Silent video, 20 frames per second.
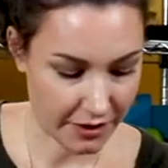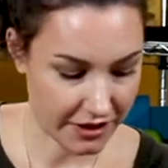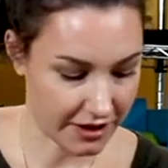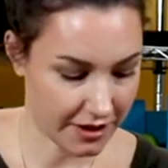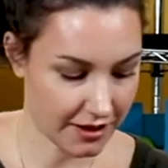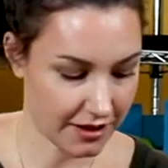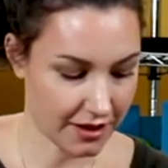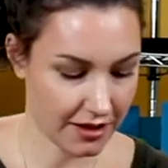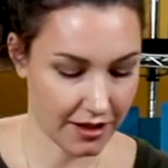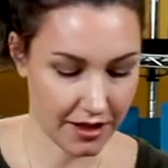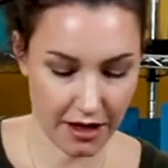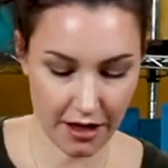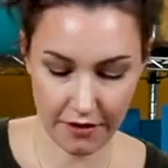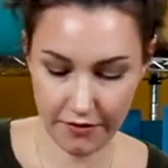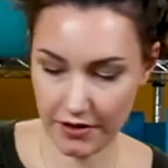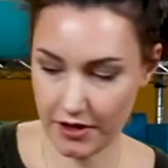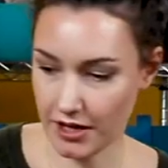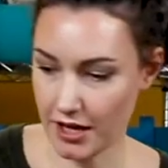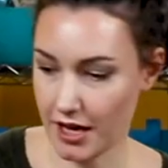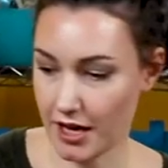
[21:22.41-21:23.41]
Place this in the
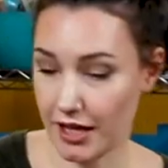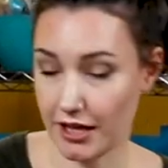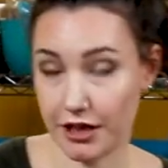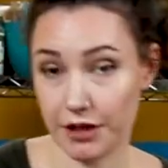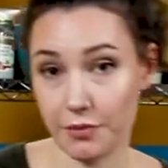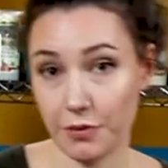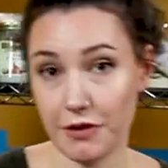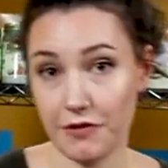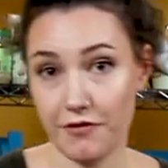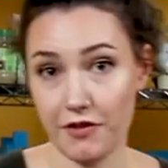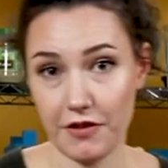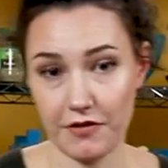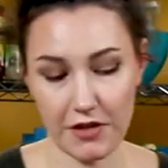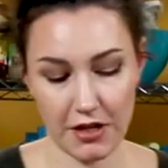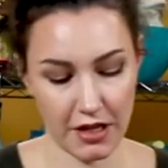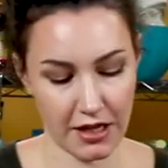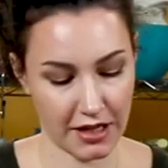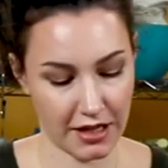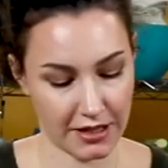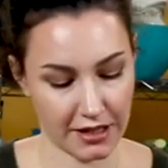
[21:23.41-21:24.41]
oven at three
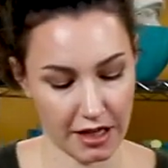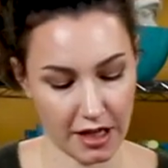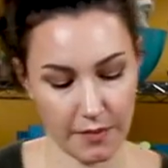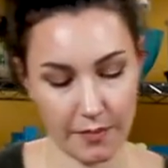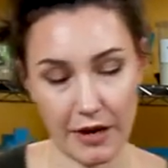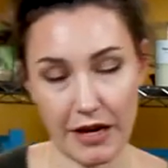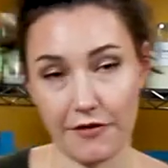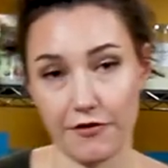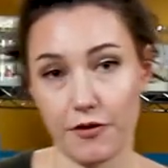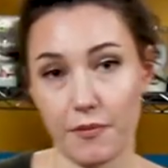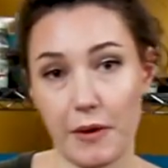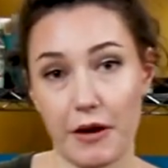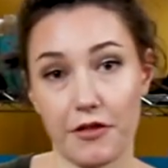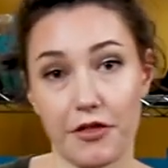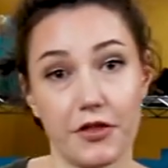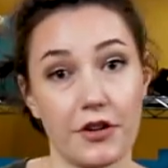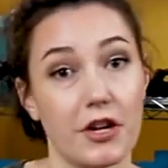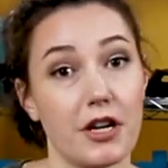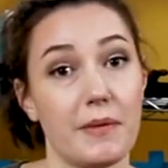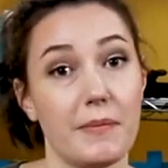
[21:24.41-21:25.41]
fifty and it's going to bake for
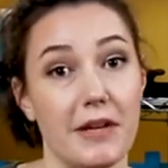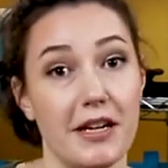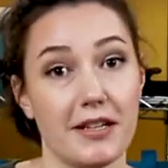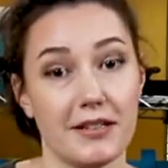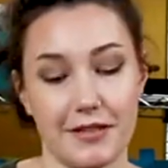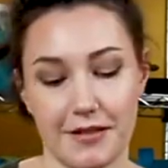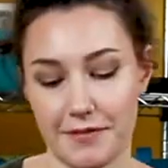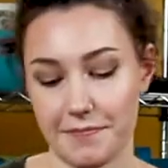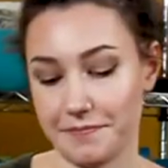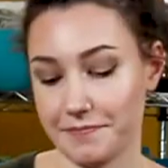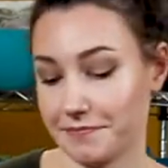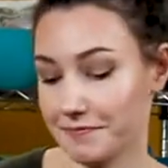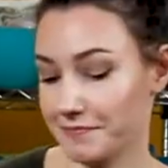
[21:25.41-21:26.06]
about thirty minutes.